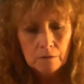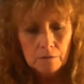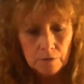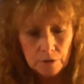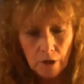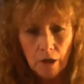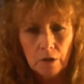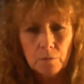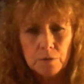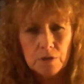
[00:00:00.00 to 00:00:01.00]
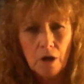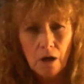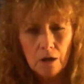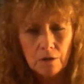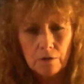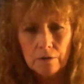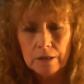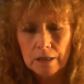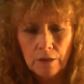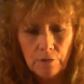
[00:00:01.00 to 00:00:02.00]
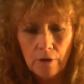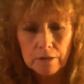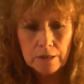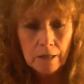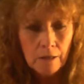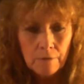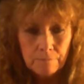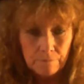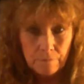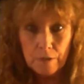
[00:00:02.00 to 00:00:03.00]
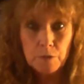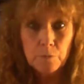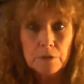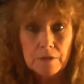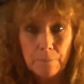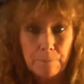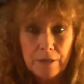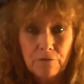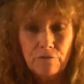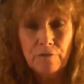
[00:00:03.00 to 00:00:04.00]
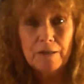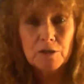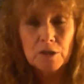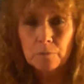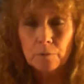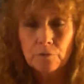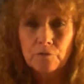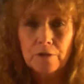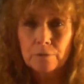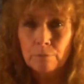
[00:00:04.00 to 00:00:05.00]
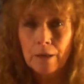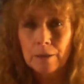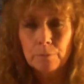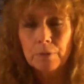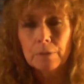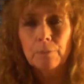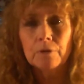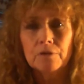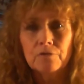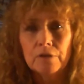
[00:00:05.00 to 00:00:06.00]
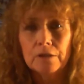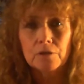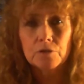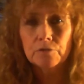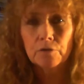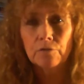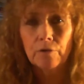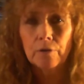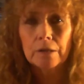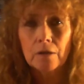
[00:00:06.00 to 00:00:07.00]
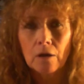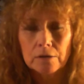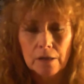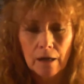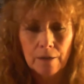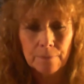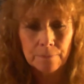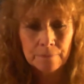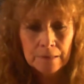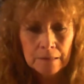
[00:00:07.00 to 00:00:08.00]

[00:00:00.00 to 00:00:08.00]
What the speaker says: The tug was hard, and he thought, this was a big fish. It will feed many people in the village for a very long time.